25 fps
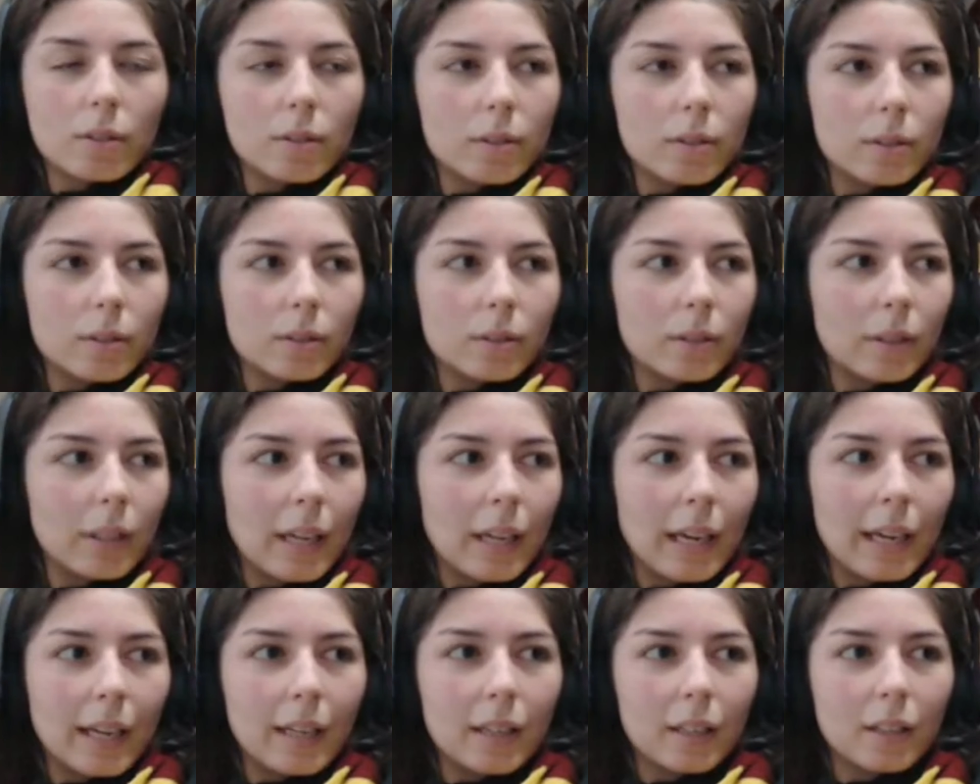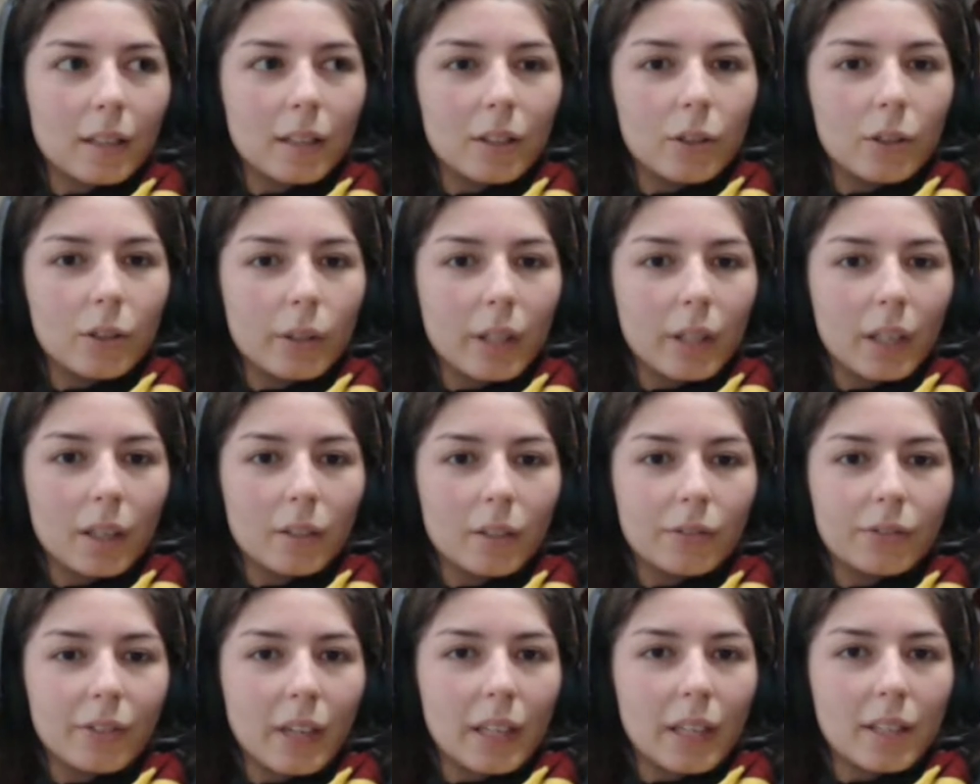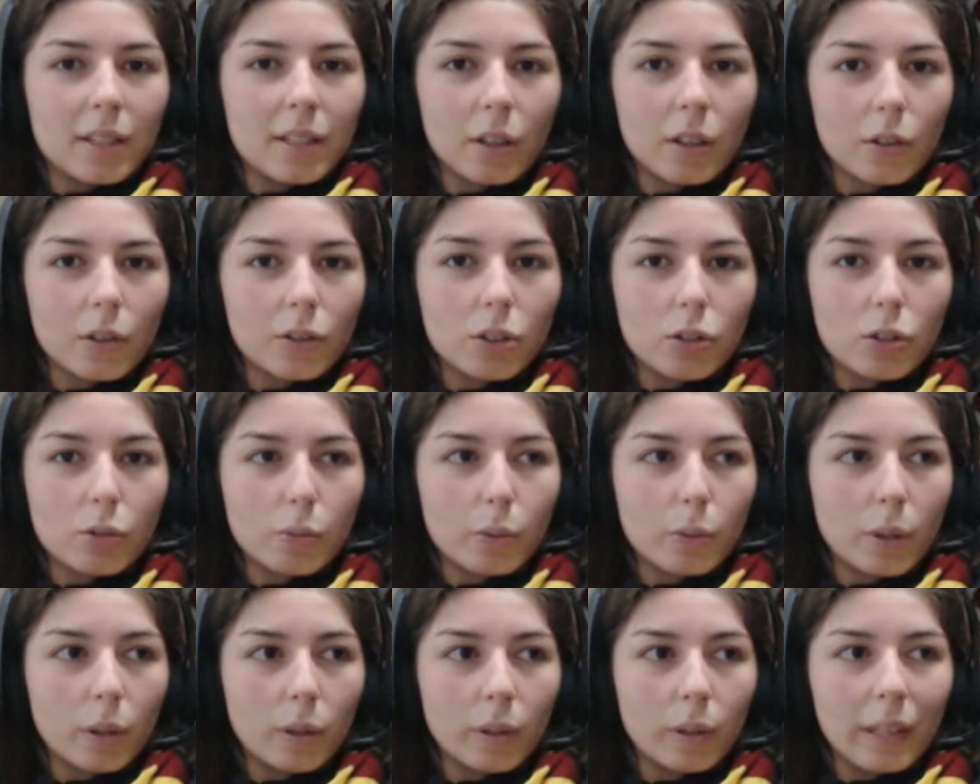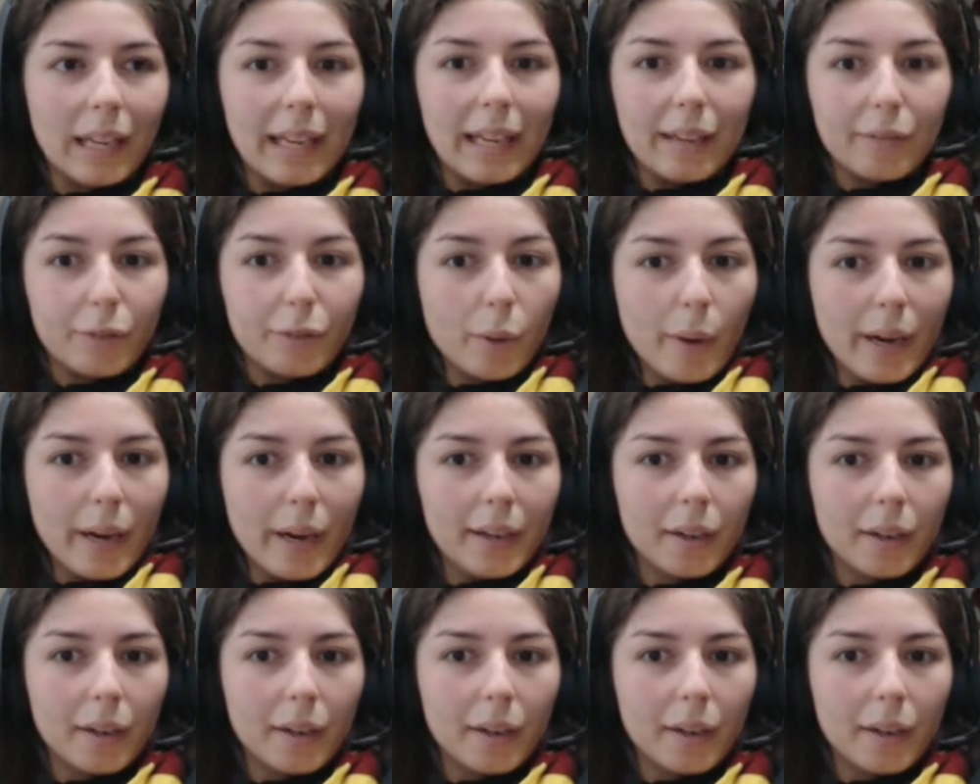like you can find sausage roll everywhere.